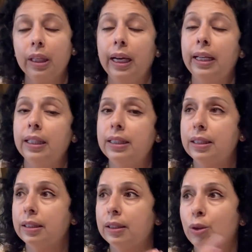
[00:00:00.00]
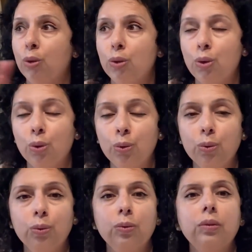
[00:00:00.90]
and it's going
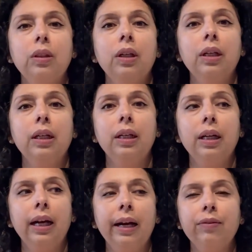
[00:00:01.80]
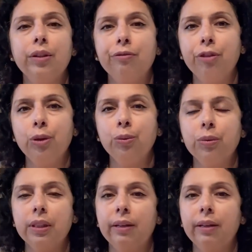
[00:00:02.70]
to have the fumes.